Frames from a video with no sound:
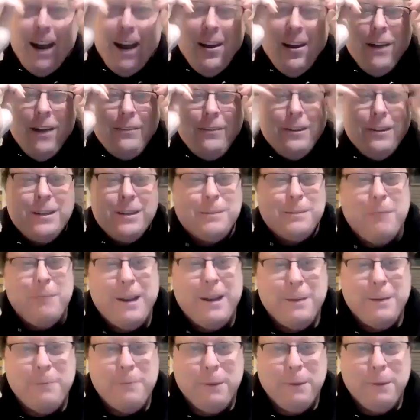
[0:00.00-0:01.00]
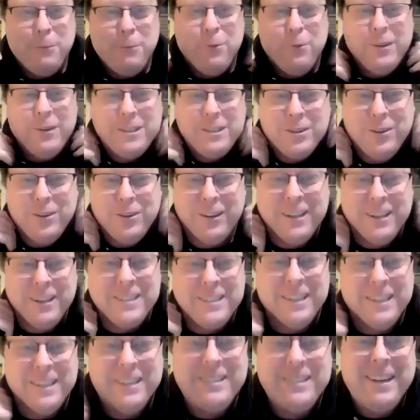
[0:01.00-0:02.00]
don't have to explain to people what school this
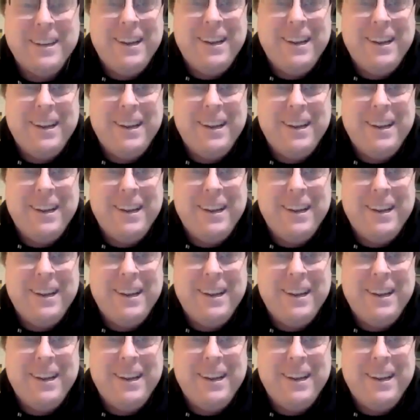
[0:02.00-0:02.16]
is.